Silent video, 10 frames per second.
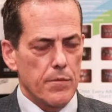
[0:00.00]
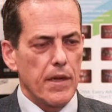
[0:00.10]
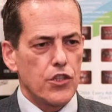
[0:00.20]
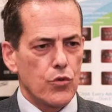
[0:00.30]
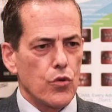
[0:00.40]
Let's
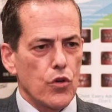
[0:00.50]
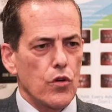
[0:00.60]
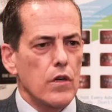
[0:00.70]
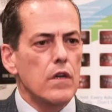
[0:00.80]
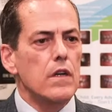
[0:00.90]
make
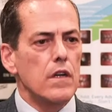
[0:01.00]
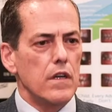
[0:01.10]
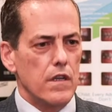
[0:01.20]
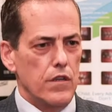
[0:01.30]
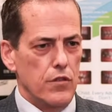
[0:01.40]
sure
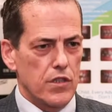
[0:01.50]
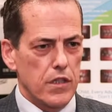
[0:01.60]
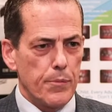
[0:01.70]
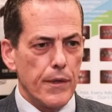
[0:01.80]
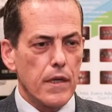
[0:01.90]
you're
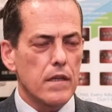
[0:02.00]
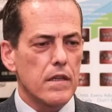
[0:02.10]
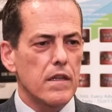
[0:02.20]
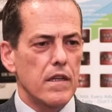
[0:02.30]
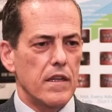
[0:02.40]
sleeping.
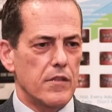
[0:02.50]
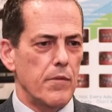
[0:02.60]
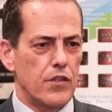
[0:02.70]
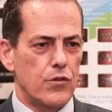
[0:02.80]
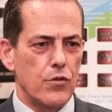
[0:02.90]
Let's
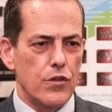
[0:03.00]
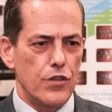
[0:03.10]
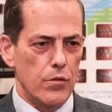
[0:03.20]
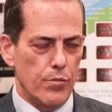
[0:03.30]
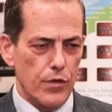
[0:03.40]
make sure
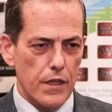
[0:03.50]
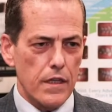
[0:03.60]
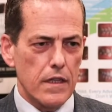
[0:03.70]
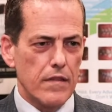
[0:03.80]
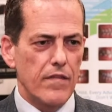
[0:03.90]
you're
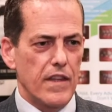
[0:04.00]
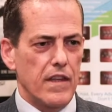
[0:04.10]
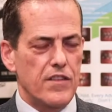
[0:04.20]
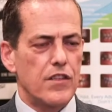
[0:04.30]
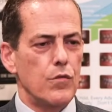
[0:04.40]
breathing.
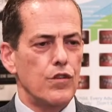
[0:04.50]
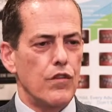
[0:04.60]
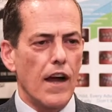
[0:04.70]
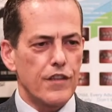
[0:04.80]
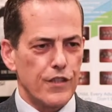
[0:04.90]
Let's see what
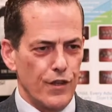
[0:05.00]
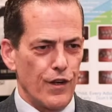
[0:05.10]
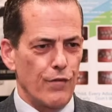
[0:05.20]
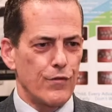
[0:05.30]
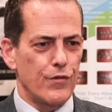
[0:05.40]
your oxygen
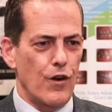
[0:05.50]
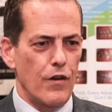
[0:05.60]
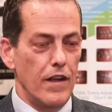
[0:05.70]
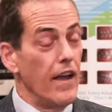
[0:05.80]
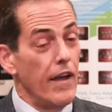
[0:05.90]
levels are.
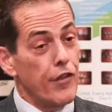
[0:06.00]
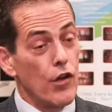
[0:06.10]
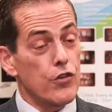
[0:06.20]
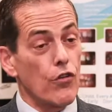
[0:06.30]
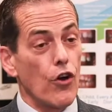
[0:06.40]
If
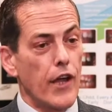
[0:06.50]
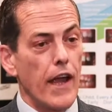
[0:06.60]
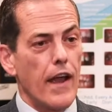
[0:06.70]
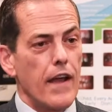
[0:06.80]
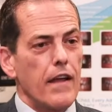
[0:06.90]
those are
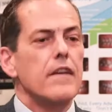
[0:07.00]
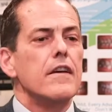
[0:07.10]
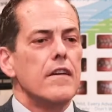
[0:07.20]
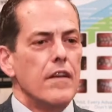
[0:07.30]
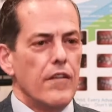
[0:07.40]
okay,
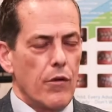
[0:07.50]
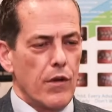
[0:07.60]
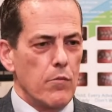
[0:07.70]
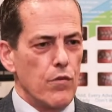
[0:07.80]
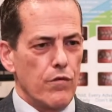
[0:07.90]
then
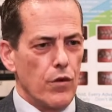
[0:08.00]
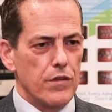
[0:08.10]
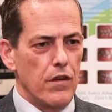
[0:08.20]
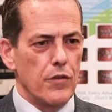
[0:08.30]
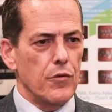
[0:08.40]
we can move
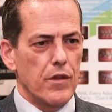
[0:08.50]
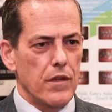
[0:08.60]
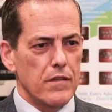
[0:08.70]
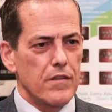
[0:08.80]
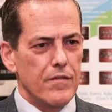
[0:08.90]
on to other
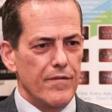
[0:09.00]
things.